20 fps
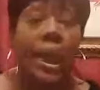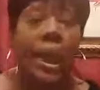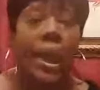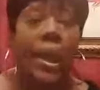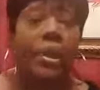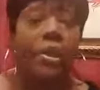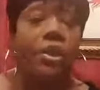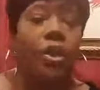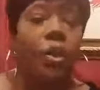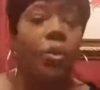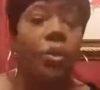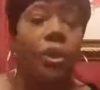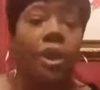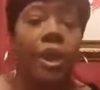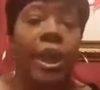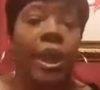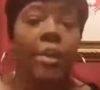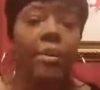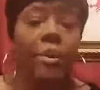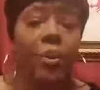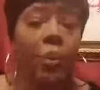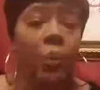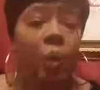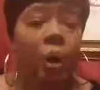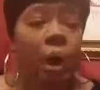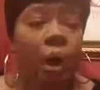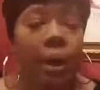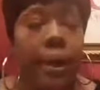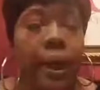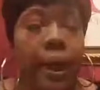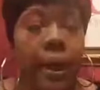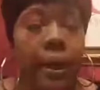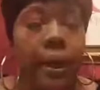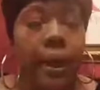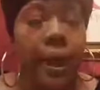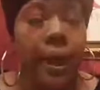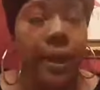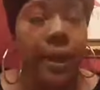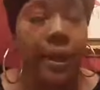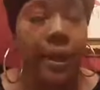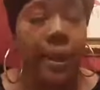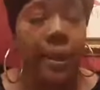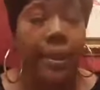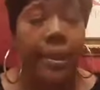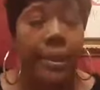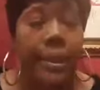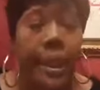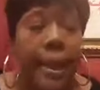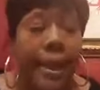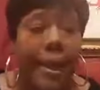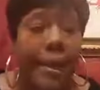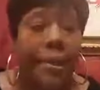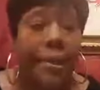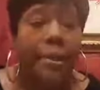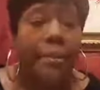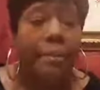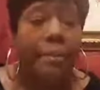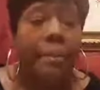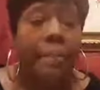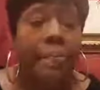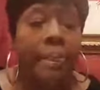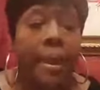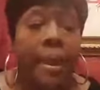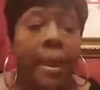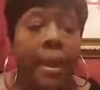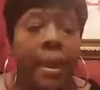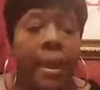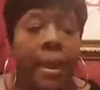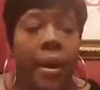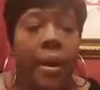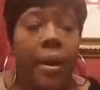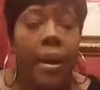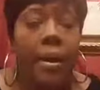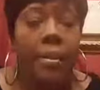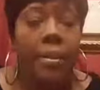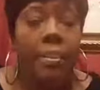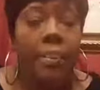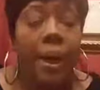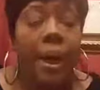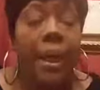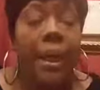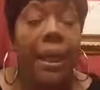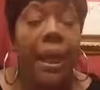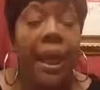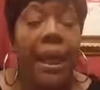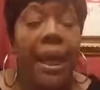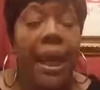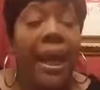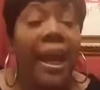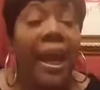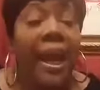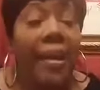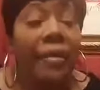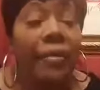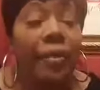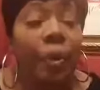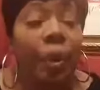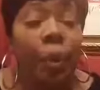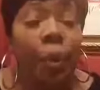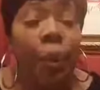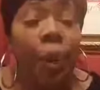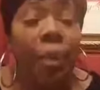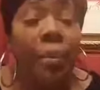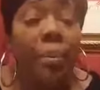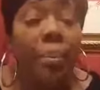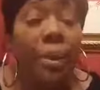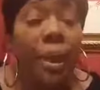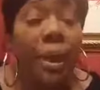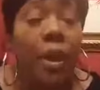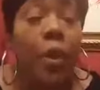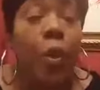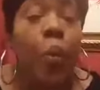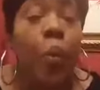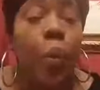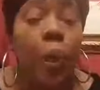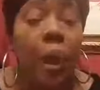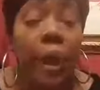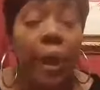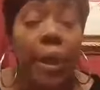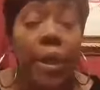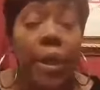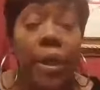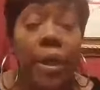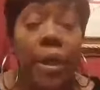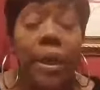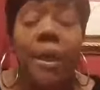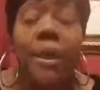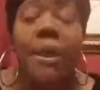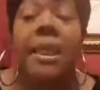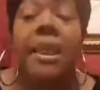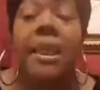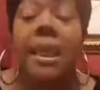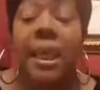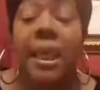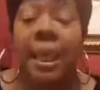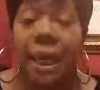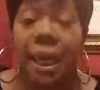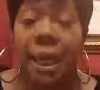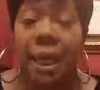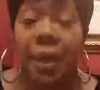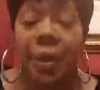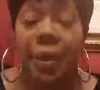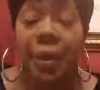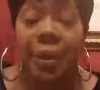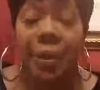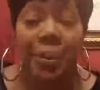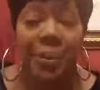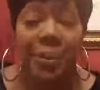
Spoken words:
And so James 1 and 19 says, "But let everyone be quick to hear,